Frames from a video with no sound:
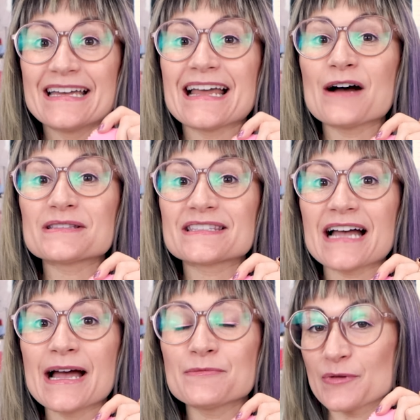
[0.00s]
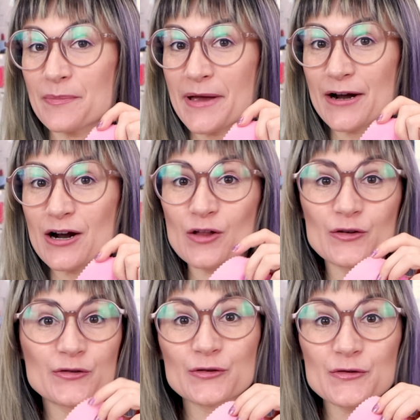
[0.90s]
And now it's time to repair all
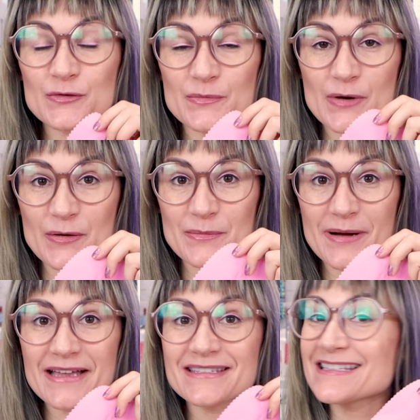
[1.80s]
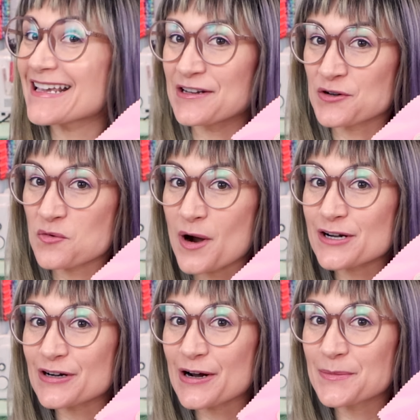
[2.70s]
those loose and broken buttons in your
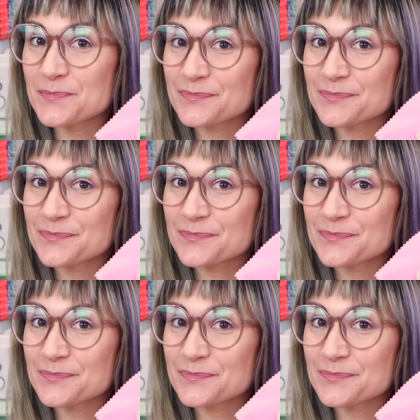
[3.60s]
wardrobe.